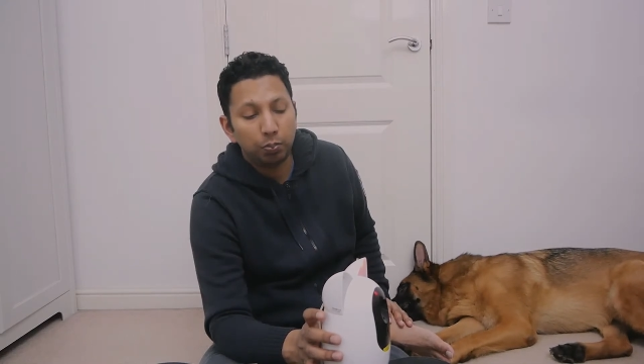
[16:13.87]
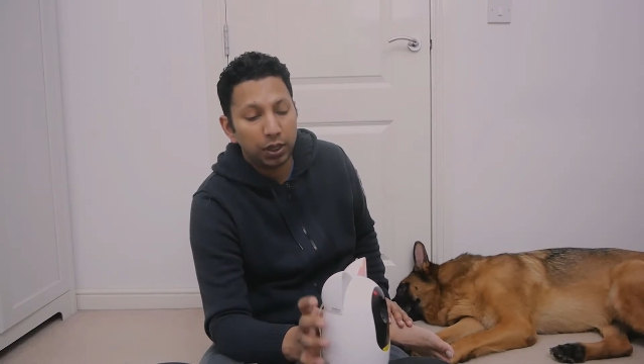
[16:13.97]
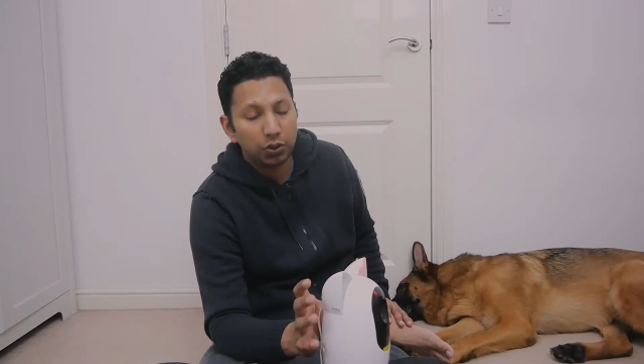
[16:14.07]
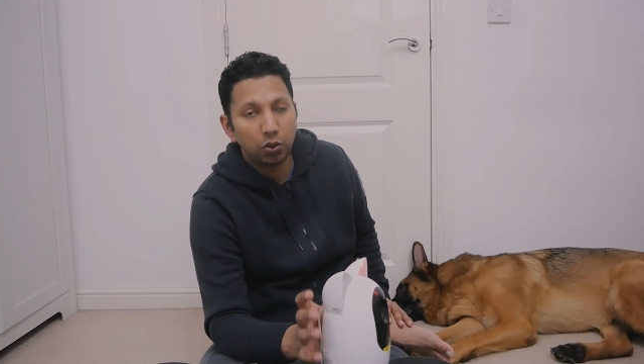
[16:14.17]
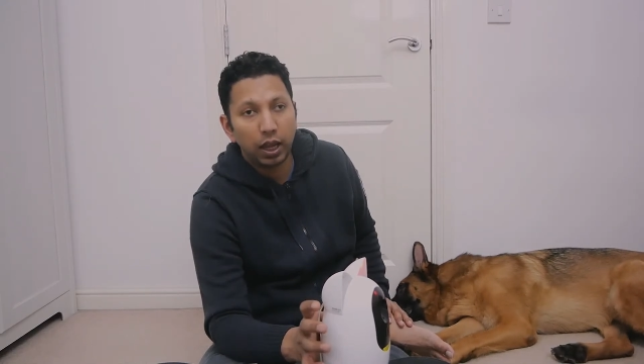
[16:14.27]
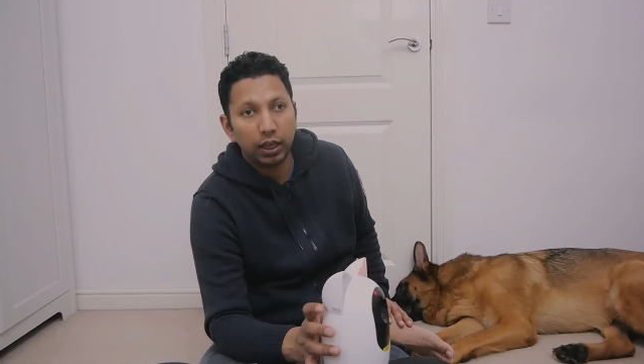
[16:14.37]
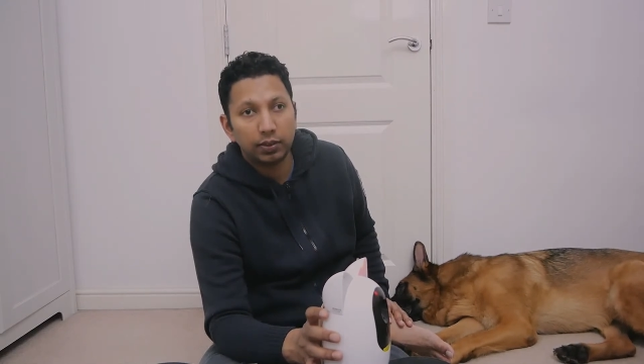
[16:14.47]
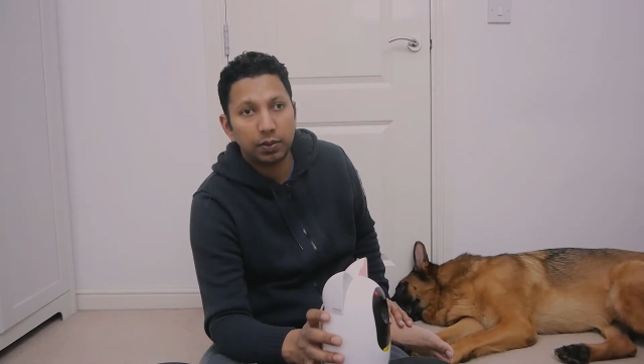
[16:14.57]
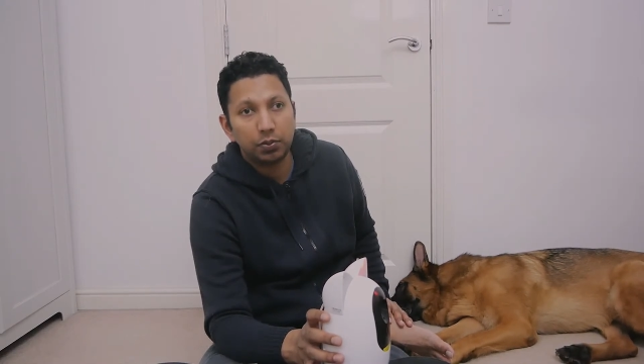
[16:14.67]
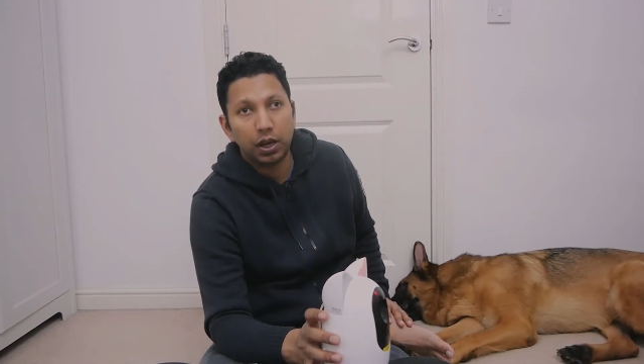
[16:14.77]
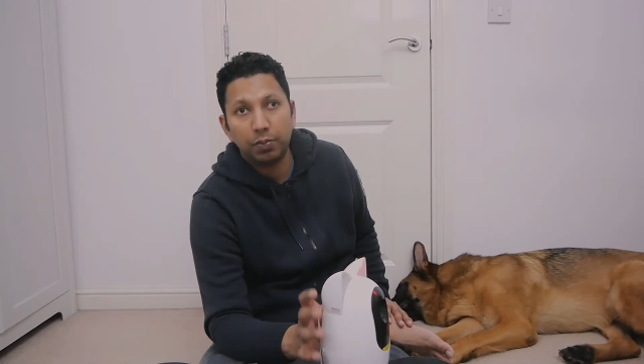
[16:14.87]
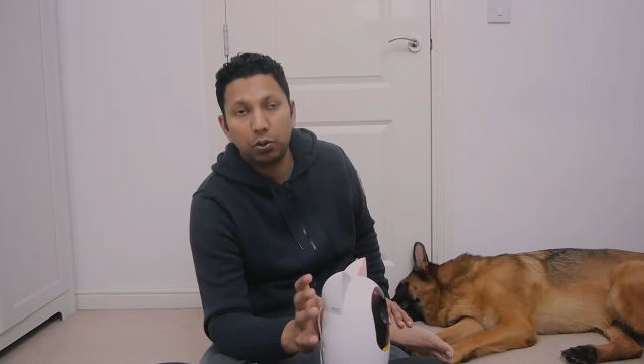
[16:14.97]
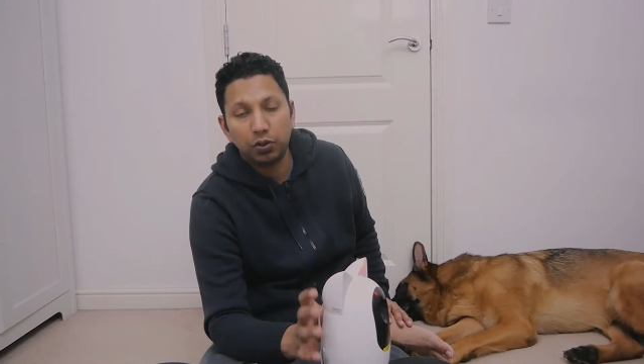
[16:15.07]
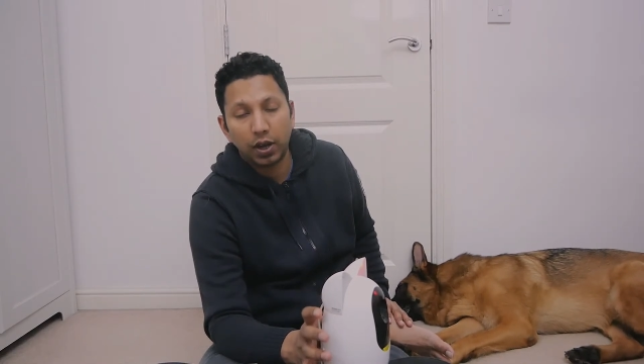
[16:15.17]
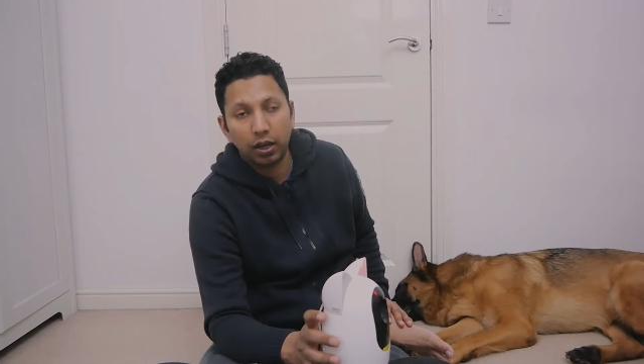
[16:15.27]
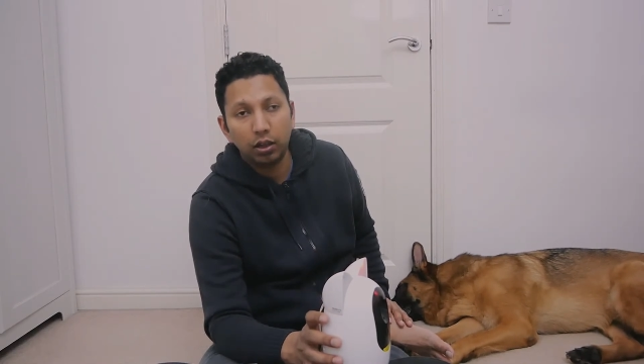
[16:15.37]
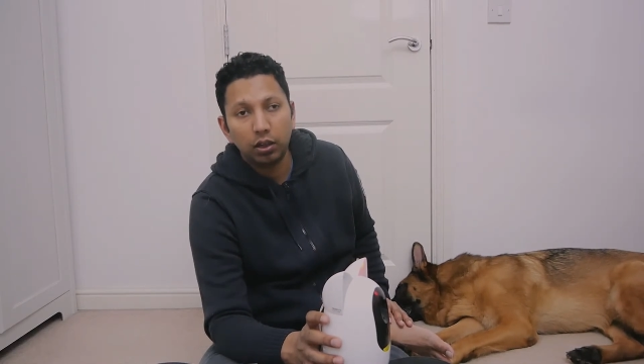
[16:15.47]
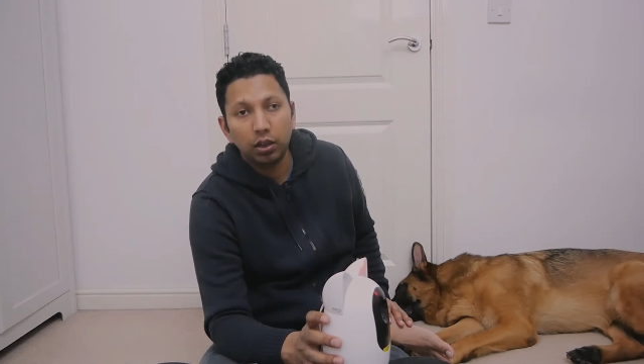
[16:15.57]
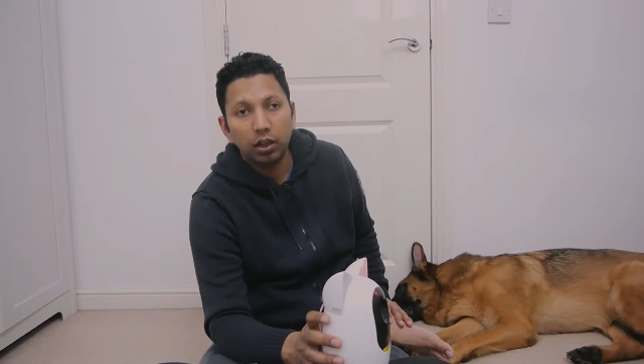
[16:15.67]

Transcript: please do like and subscribe to the channel.